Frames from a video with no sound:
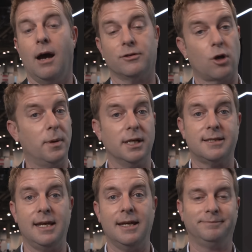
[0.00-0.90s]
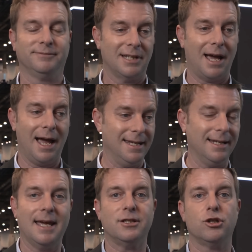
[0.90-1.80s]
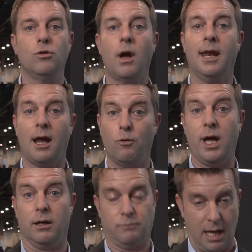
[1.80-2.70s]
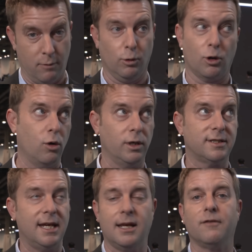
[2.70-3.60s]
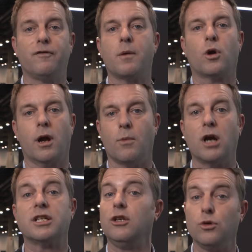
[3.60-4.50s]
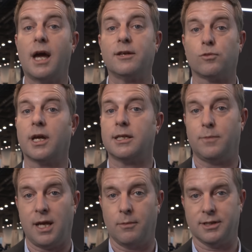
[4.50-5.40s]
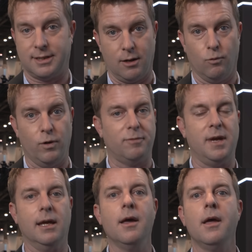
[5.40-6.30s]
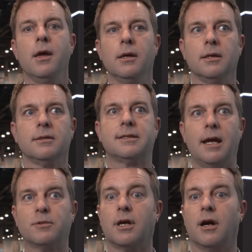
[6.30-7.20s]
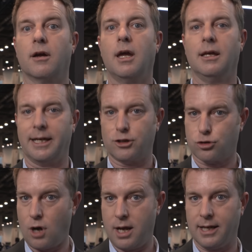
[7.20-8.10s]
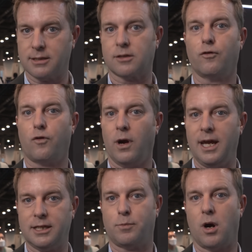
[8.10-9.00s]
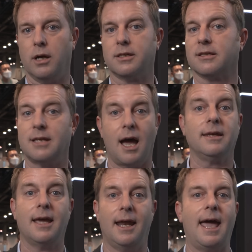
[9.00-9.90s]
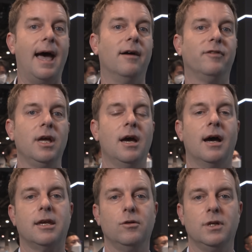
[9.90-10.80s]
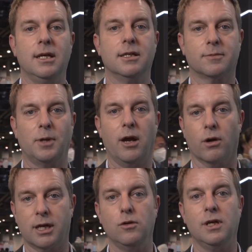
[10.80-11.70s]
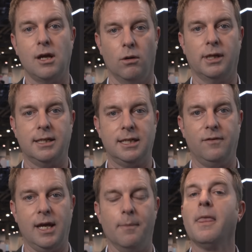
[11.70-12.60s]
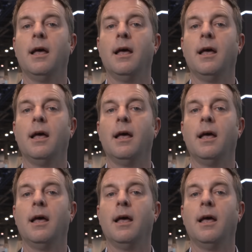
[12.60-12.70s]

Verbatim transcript: I was hoping to see it. I didn't get to, and I will. I will go and see it in February or March, and you guys will get to be able to see it with me. Samsung Electronics, for its part, does not yet have a QD display or QD OLED TV